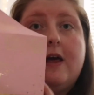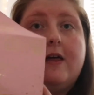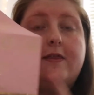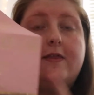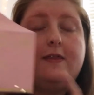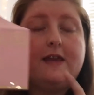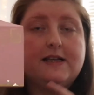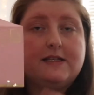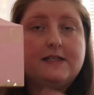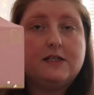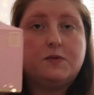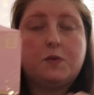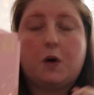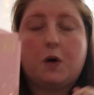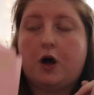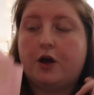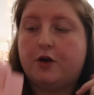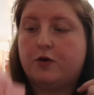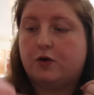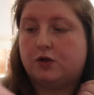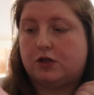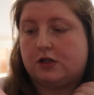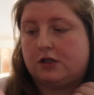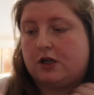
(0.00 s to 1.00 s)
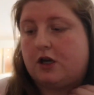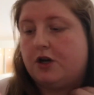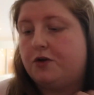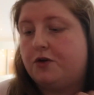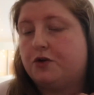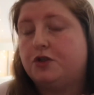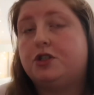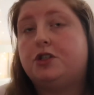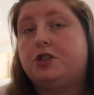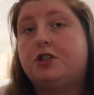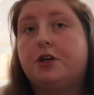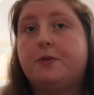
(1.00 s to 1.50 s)
This is what I ordered. I
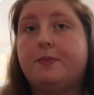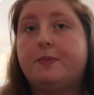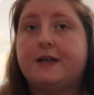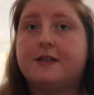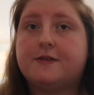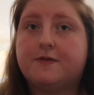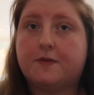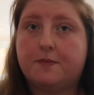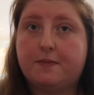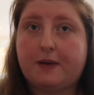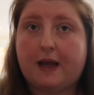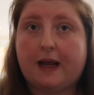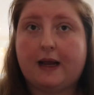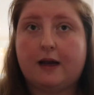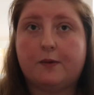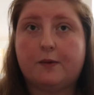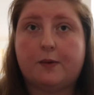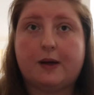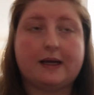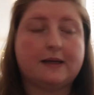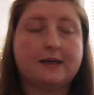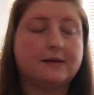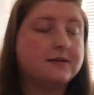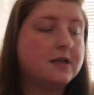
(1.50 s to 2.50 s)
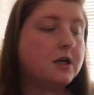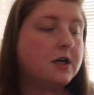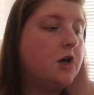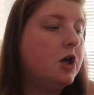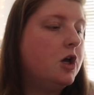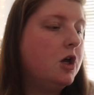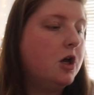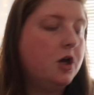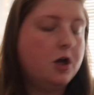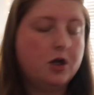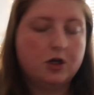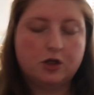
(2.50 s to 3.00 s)
ordered 2 bits from Plouise.
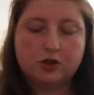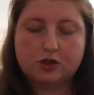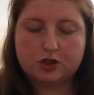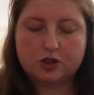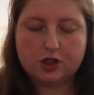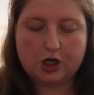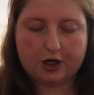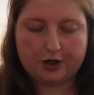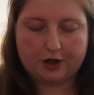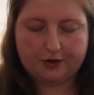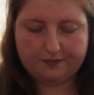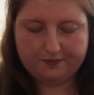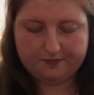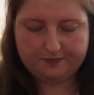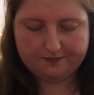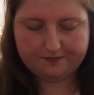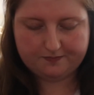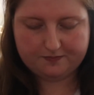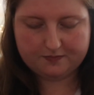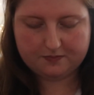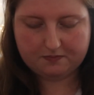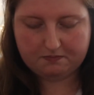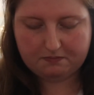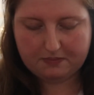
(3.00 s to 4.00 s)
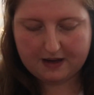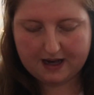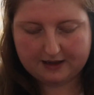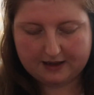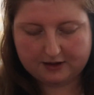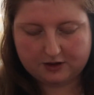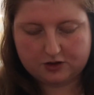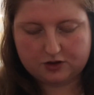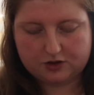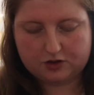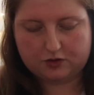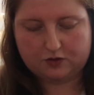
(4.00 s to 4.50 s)
So,
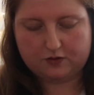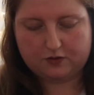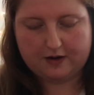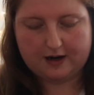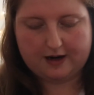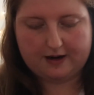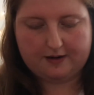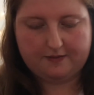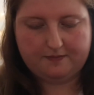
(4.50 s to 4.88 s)
backstory.